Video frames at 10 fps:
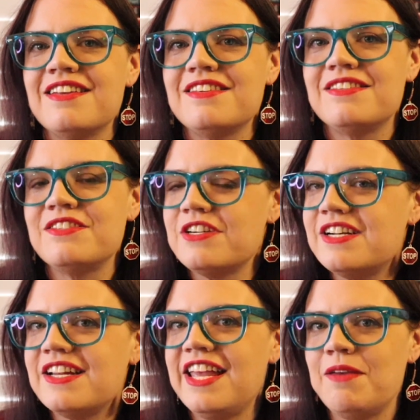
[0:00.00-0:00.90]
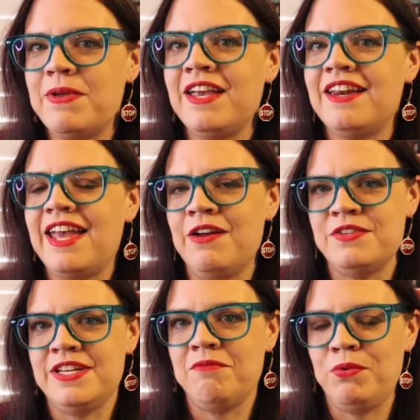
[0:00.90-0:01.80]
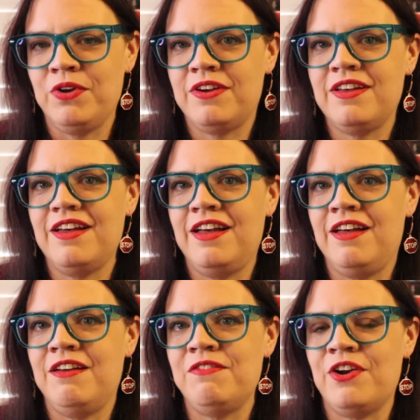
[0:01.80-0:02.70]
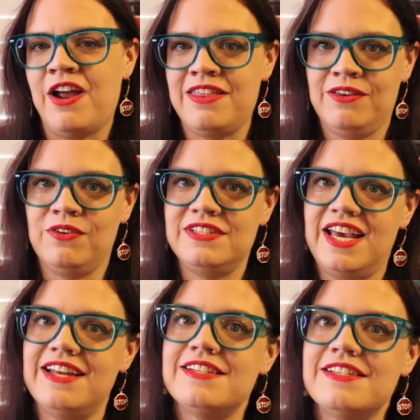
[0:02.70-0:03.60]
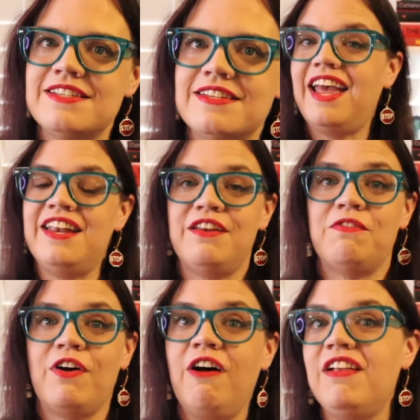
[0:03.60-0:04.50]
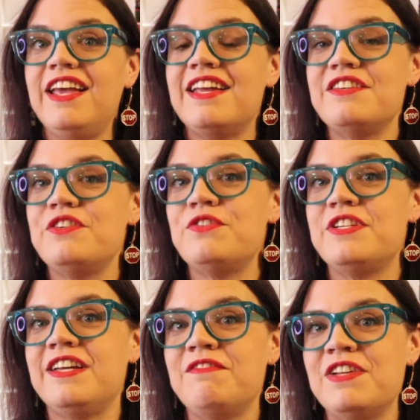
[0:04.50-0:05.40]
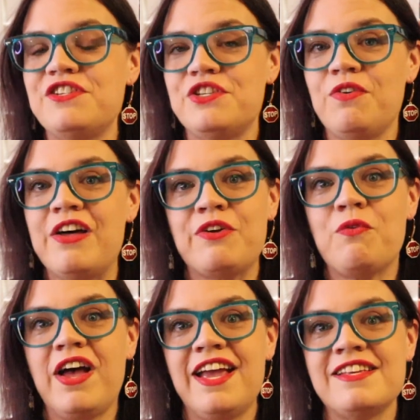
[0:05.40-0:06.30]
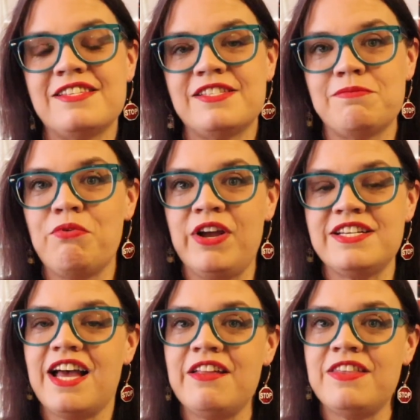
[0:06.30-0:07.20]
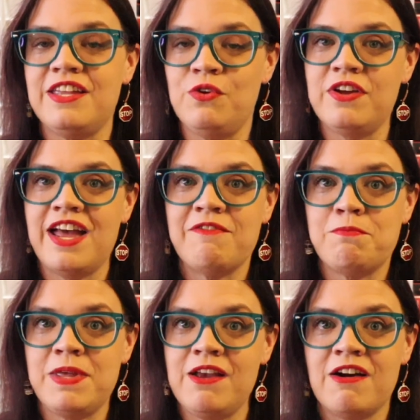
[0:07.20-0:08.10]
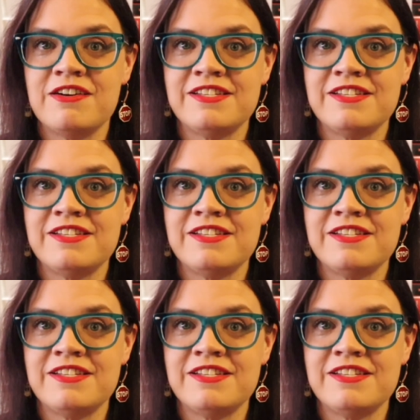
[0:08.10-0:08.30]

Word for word: start keeping an accounting book of your ethical debt. And if all I can do to convince you otherwise is to point out that you could have a PR